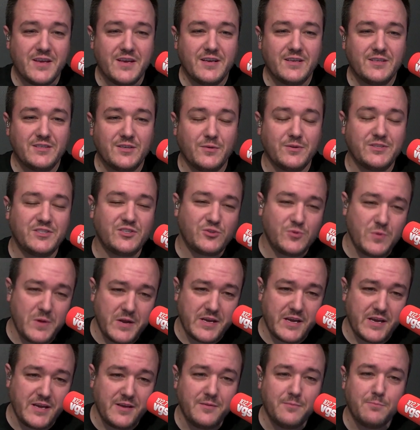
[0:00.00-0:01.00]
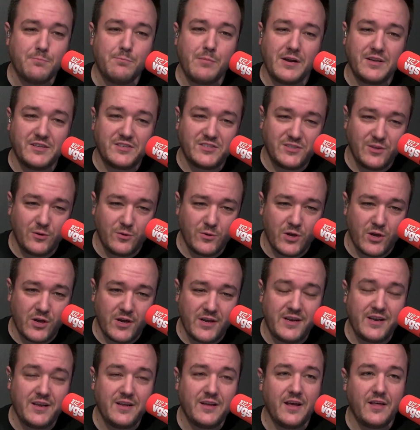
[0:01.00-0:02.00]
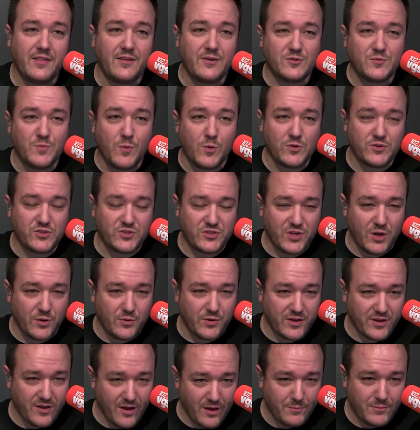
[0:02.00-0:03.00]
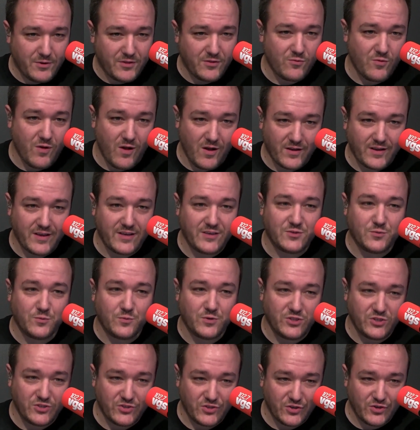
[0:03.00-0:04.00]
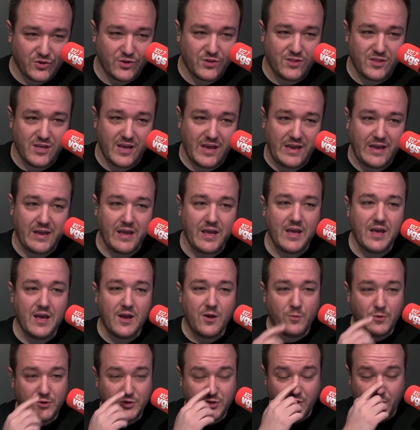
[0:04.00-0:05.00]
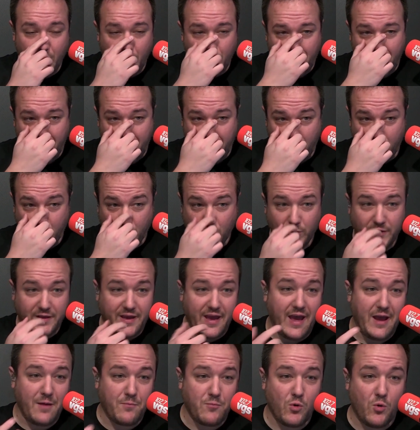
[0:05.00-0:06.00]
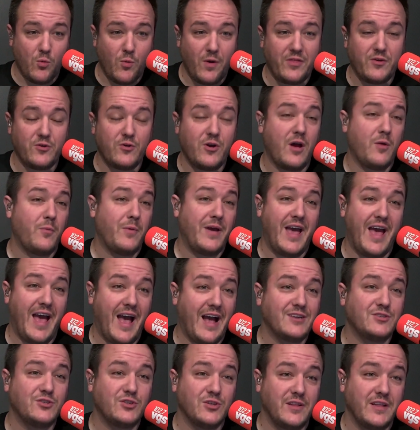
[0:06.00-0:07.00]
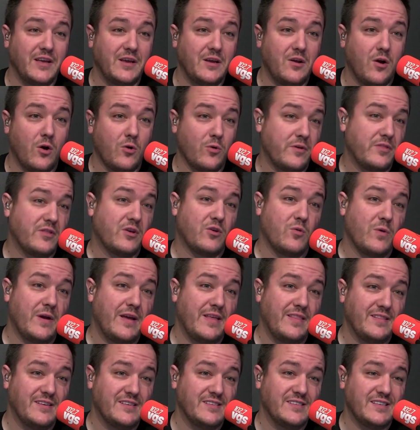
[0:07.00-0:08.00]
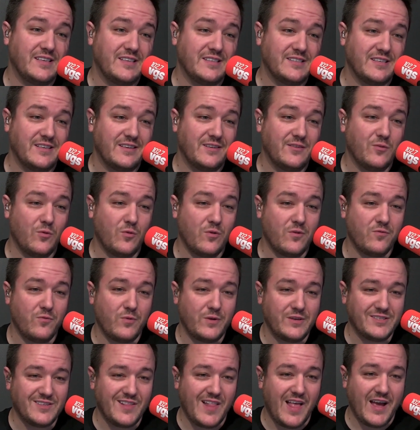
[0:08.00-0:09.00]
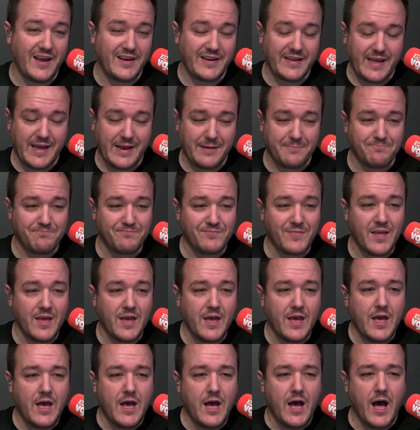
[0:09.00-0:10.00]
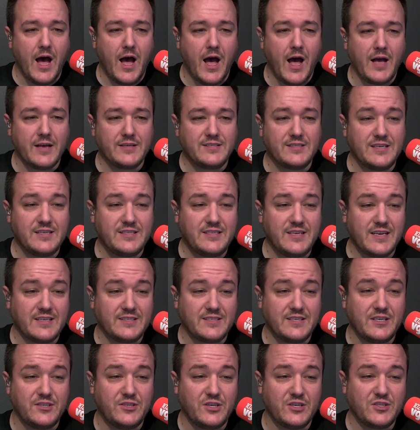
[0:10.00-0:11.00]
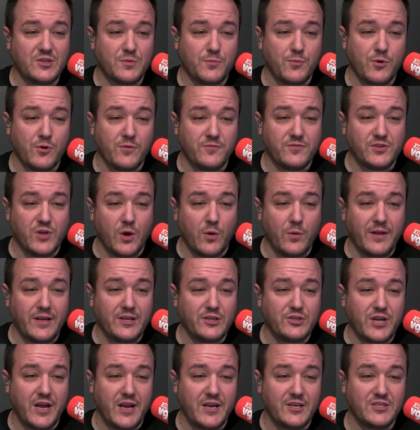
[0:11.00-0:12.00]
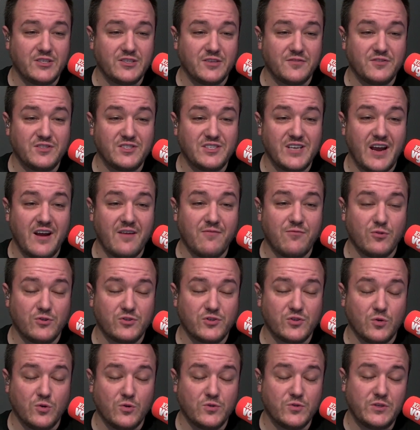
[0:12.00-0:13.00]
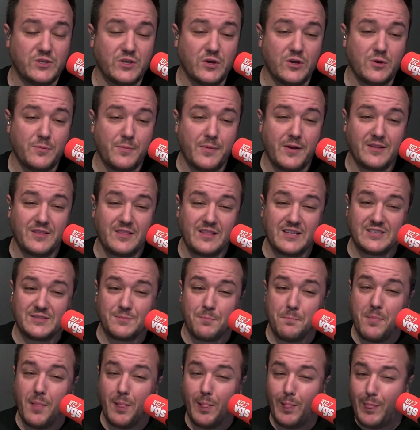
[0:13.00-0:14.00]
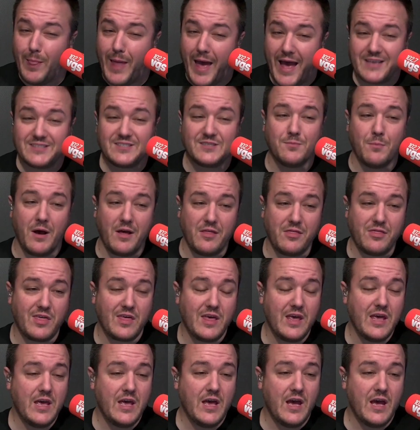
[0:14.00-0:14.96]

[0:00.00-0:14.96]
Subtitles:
So it's shrinking, but it's still good, and there's more snow to come to the Rockies, which is a good thing. We should know by early April whether or not we actually are in the green this season or if we slide again. CCSD just approved zoning changes of several schools. We told about this last month.